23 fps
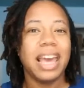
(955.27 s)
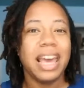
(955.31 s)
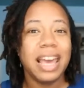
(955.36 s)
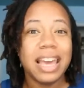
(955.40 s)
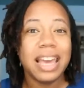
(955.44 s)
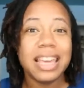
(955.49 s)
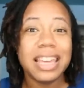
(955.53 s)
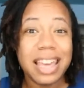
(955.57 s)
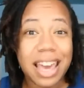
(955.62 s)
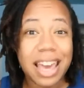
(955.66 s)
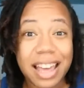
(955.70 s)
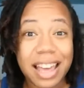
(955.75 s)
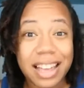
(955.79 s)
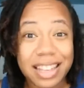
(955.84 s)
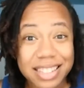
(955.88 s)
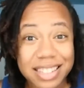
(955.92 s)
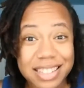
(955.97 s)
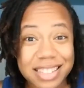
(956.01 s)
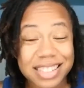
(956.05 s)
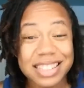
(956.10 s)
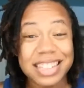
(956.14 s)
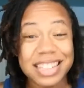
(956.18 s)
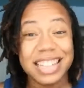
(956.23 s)

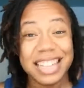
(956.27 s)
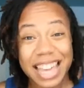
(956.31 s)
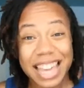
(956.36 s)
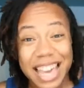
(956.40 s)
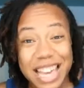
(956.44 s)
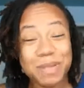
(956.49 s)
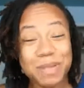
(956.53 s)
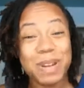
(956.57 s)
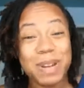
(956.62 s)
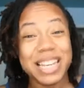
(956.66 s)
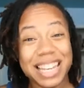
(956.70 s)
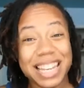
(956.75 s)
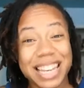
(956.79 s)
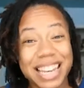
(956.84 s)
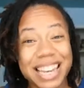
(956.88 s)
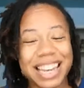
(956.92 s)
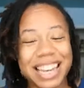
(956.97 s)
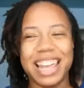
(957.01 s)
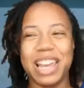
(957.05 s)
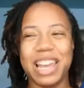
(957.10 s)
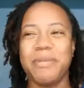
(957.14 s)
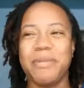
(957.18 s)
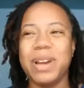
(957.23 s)
Yes, we
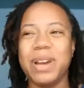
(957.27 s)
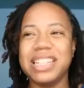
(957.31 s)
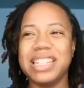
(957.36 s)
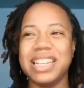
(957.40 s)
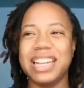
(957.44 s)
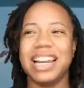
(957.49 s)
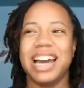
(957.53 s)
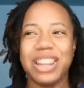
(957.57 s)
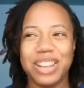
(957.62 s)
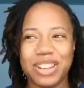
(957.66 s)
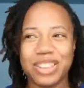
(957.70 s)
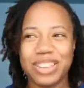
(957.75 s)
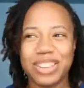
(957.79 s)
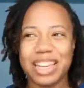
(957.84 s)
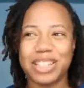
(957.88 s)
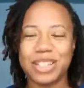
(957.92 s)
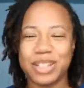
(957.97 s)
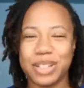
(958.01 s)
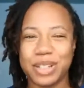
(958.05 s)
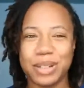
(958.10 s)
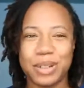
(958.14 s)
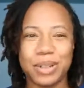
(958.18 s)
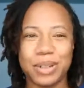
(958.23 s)
did. Like, we did other
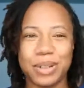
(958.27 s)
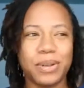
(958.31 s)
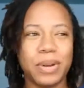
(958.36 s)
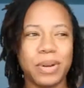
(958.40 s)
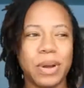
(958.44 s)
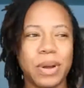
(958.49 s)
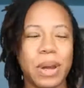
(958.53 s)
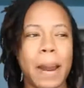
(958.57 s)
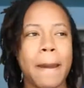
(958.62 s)
things too.